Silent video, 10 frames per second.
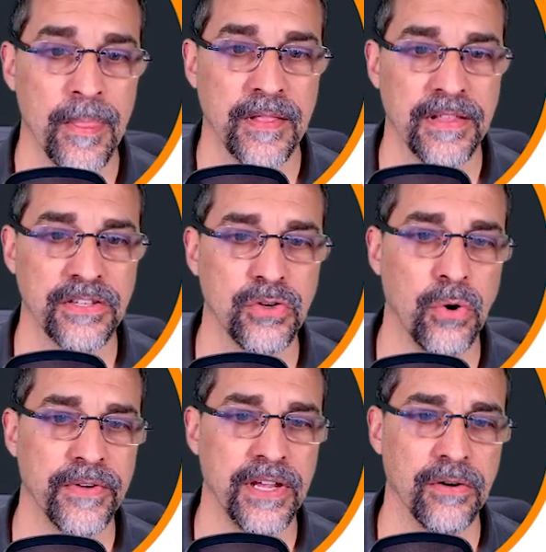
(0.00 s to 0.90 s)
let's go
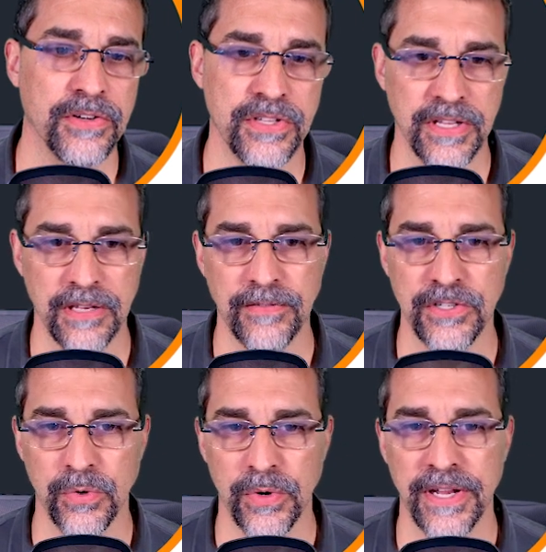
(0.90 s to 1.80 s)
over here into the
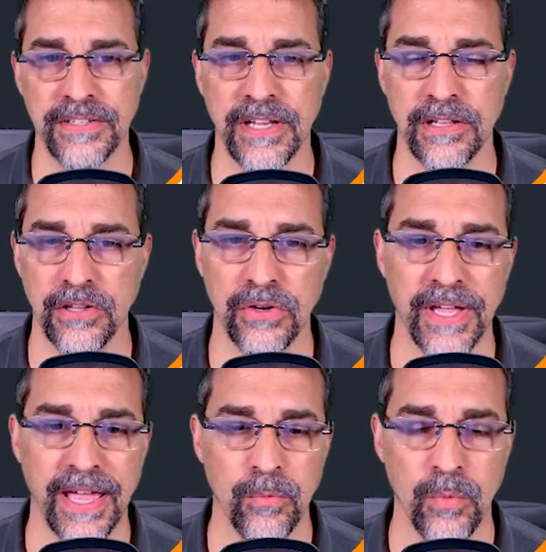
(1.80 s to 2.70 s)
inventory and take a look
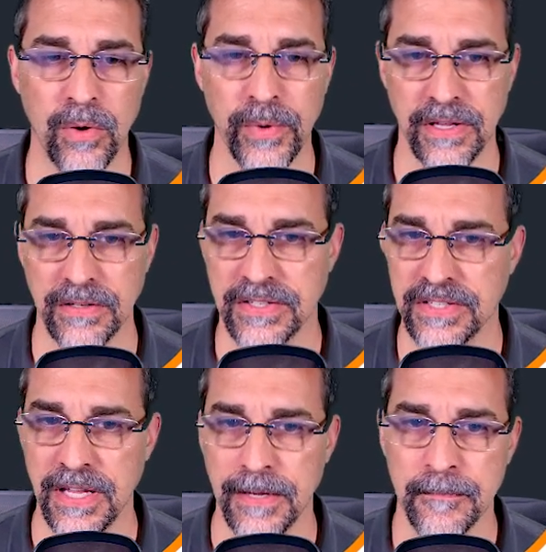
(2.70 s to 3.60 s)
at what we can
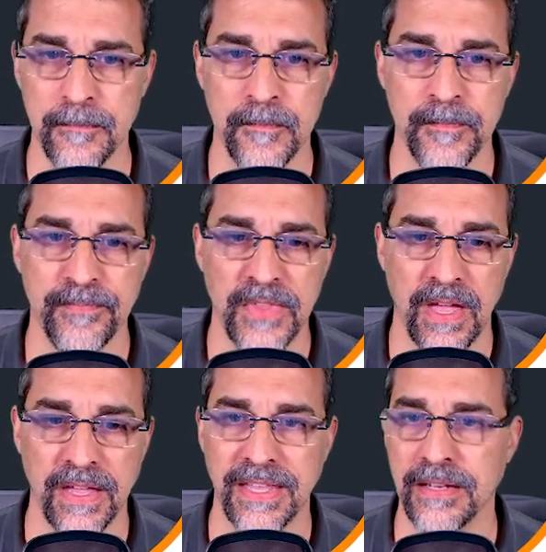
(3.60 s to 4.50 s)
see.
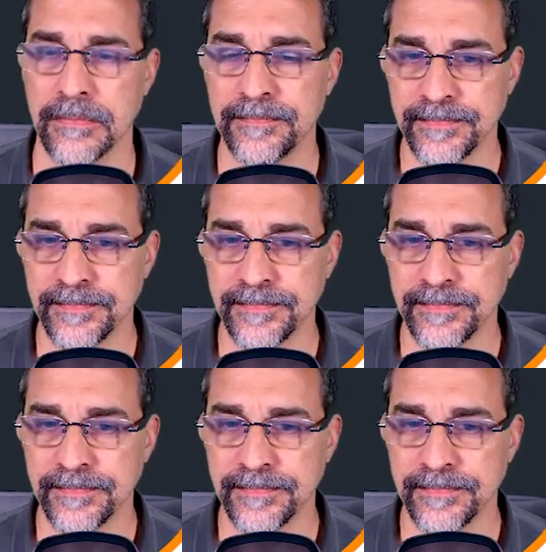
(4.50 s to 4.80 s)
Again,